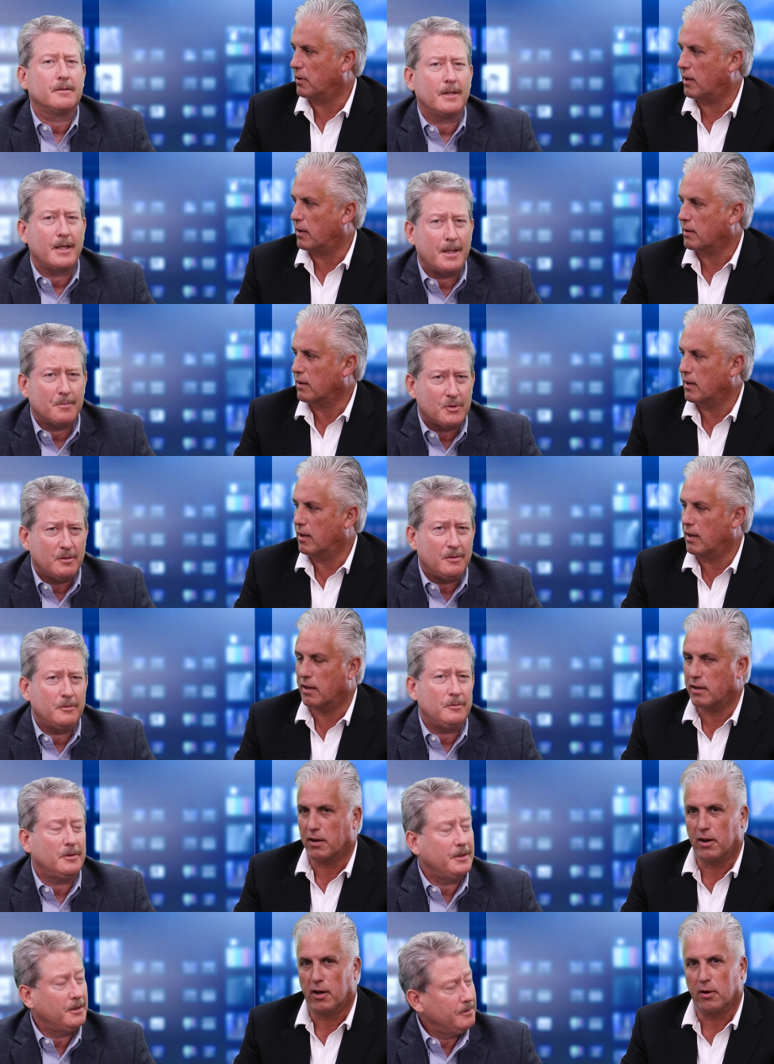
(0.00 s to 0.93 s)
Speaker 1: say.
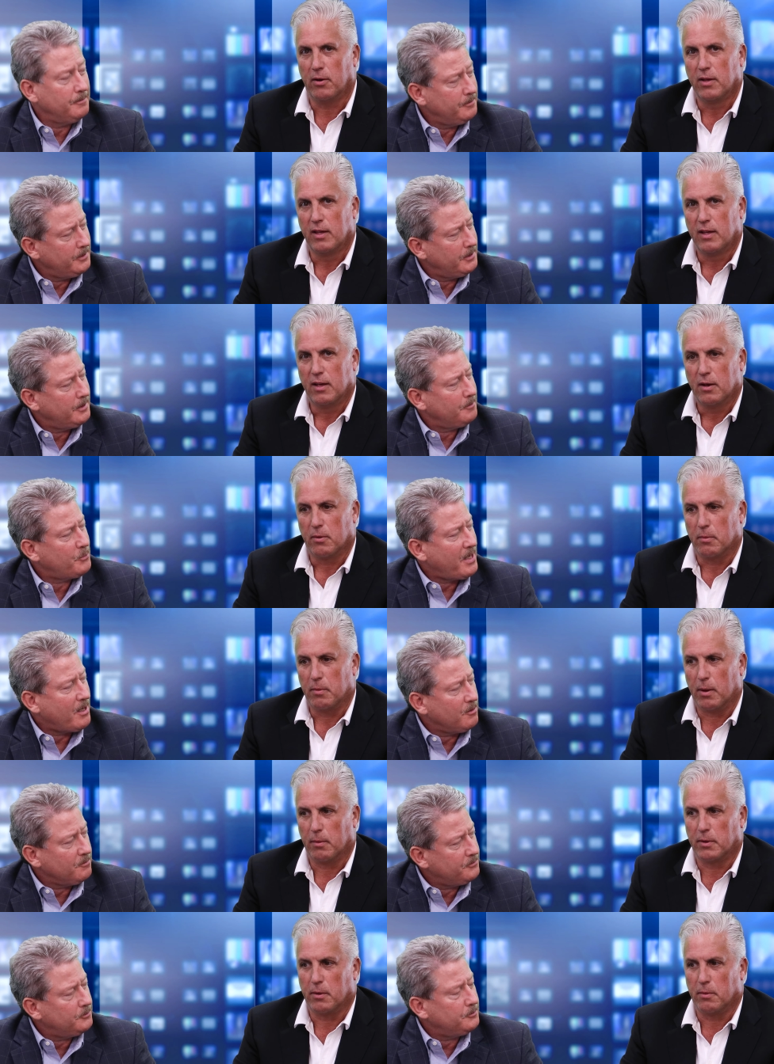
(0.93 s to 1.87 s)
Absolutely. You know, yeah.
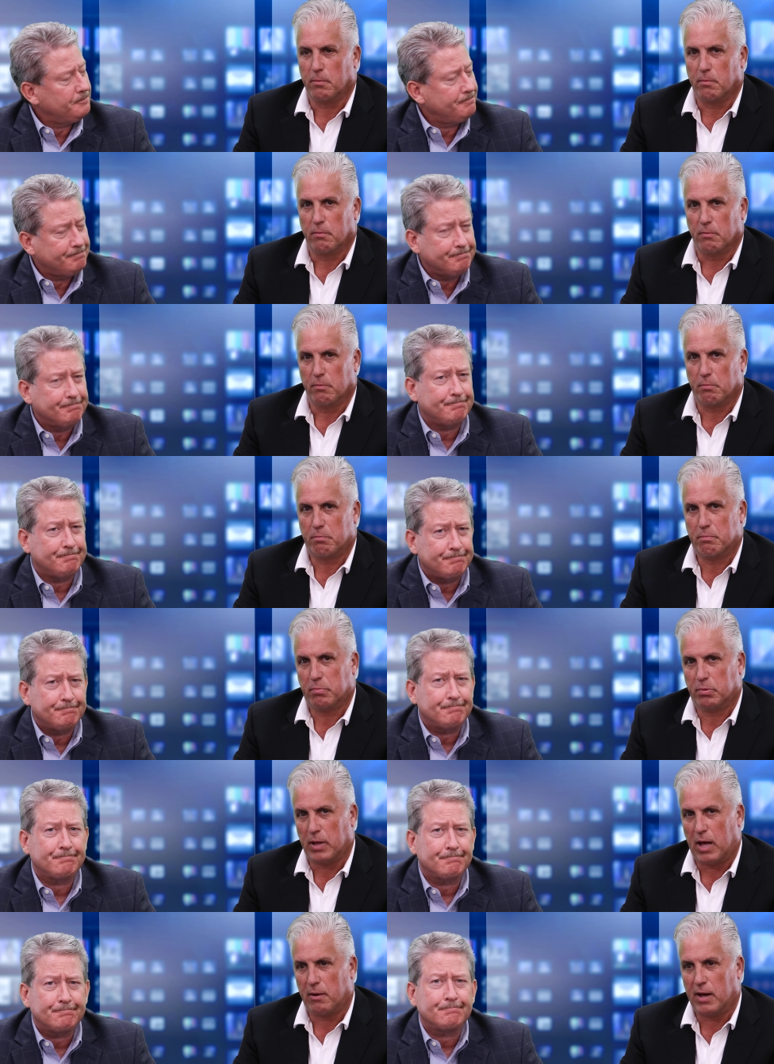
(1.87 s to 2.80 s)
we'll be able to
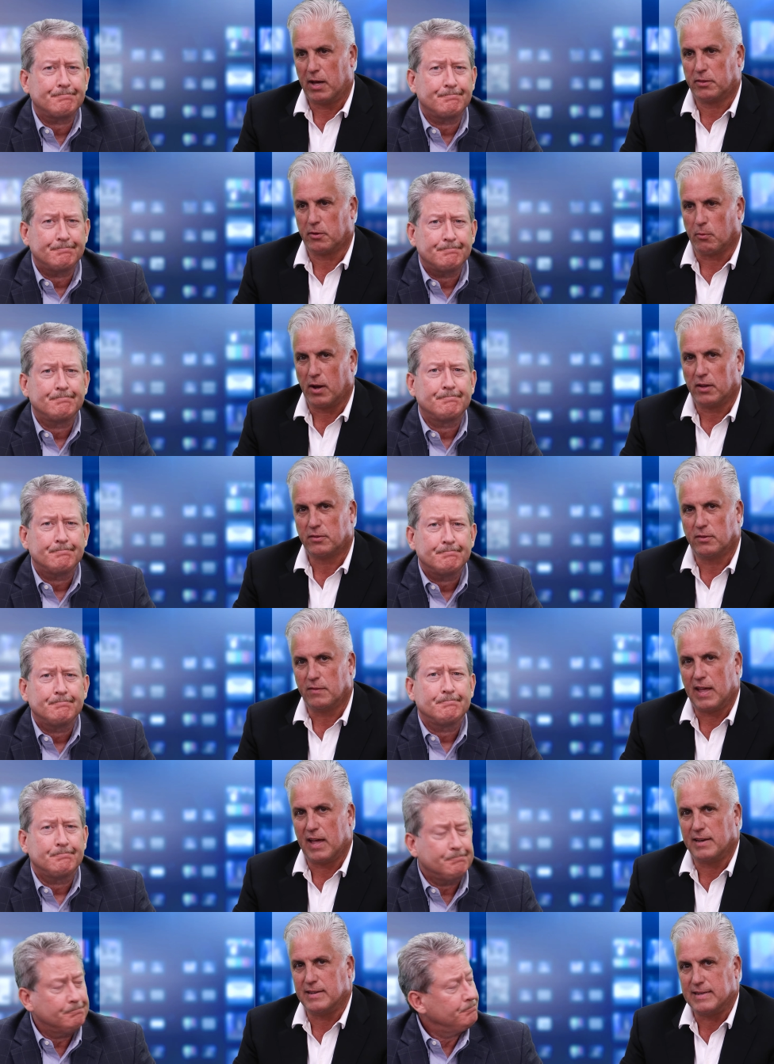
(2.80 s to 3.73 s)
plow out the rest
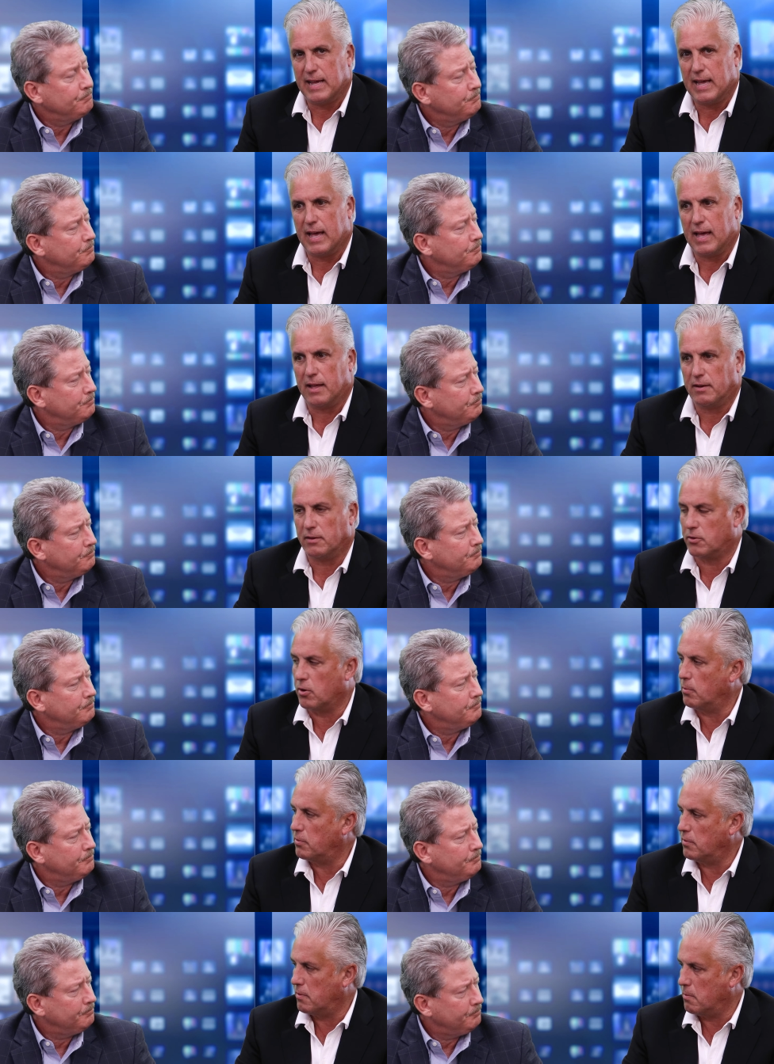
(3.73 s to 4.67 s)
of that debt in
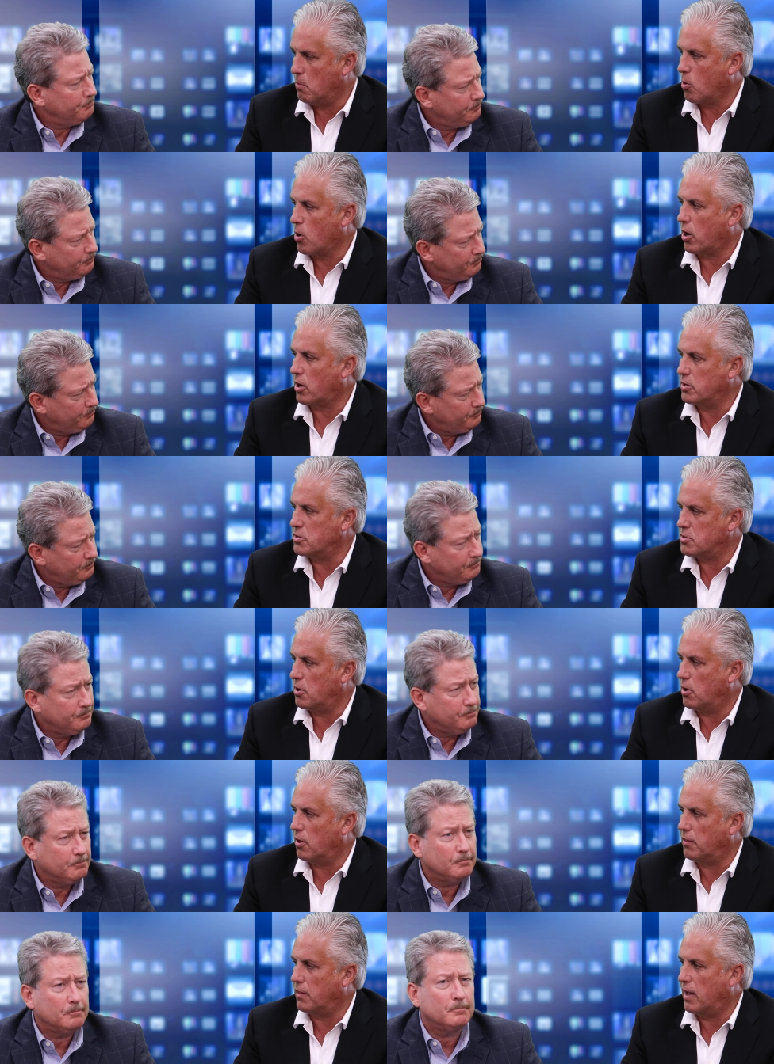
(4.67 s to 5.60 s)
terms of the mortgage
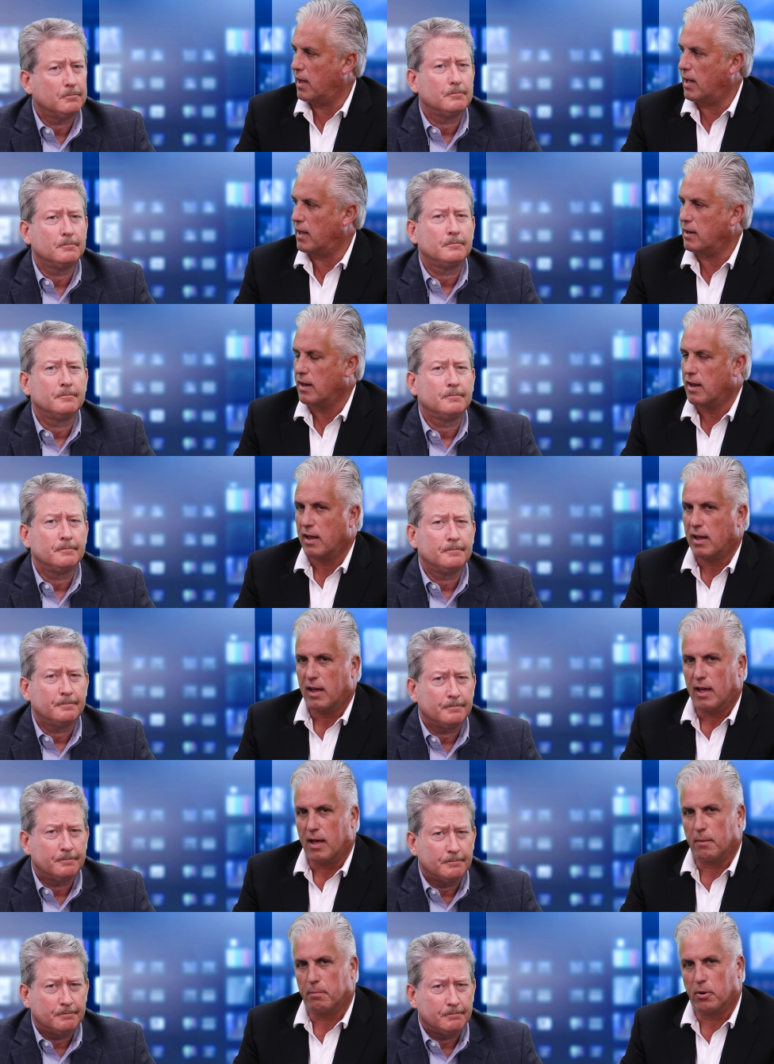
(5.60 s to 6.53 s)
and all that
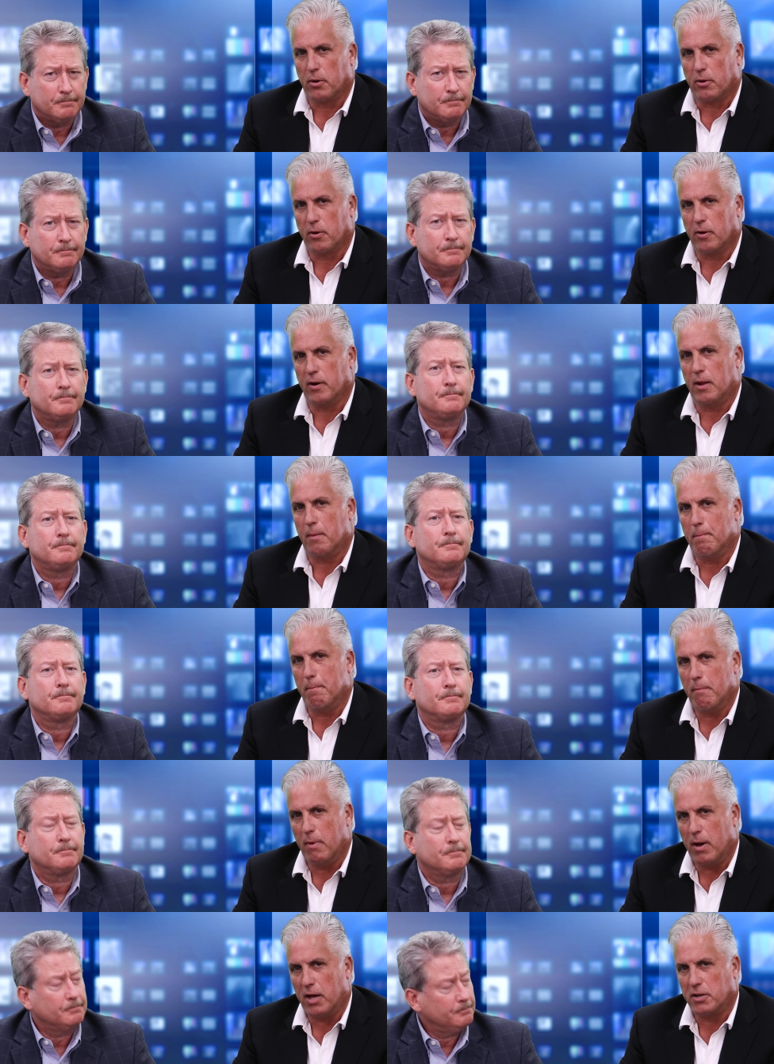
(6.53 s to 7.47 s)
and put her in a
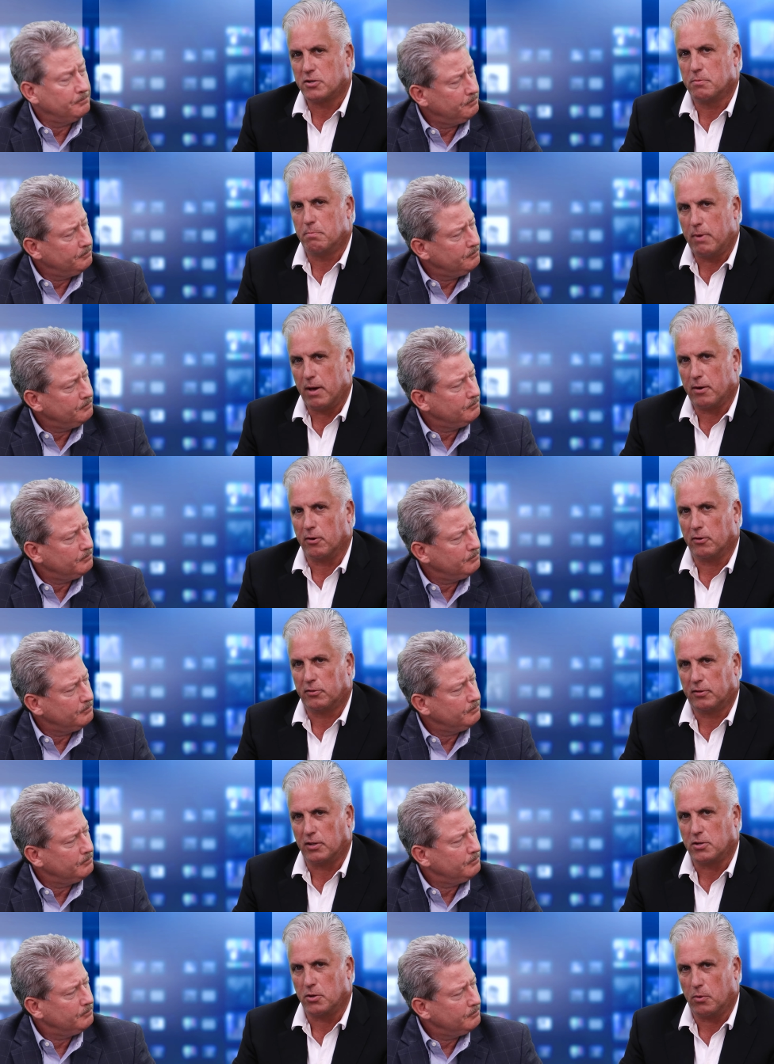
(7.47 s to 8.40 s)
much better
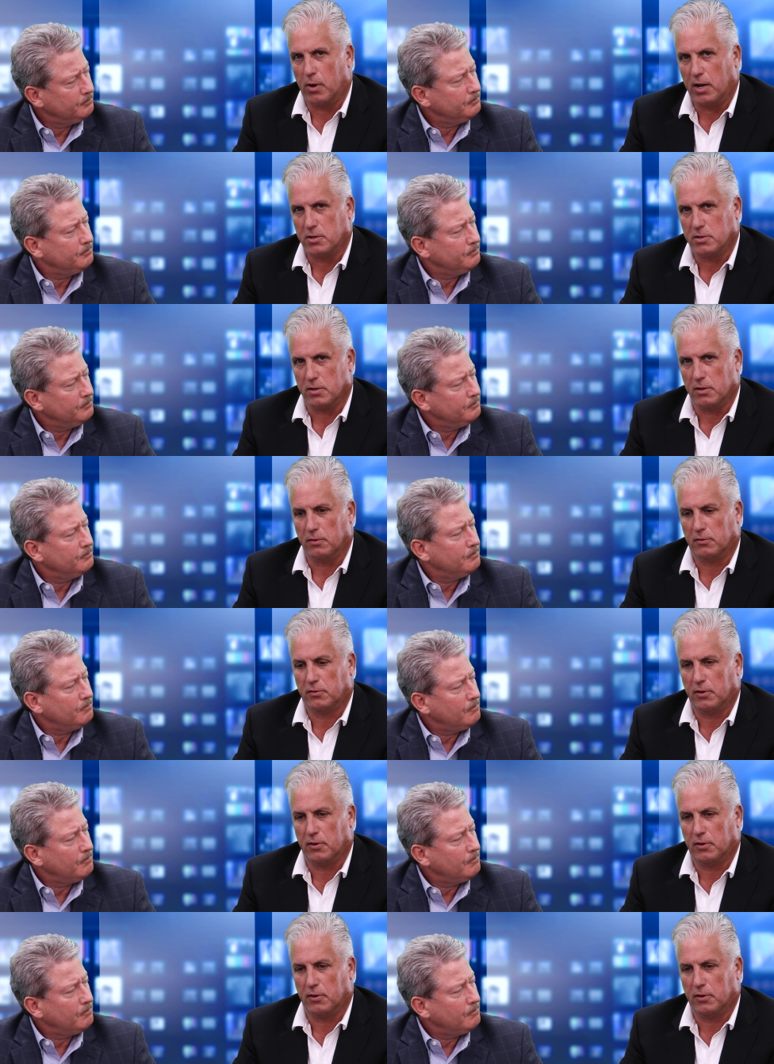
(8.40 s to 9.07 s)
situation.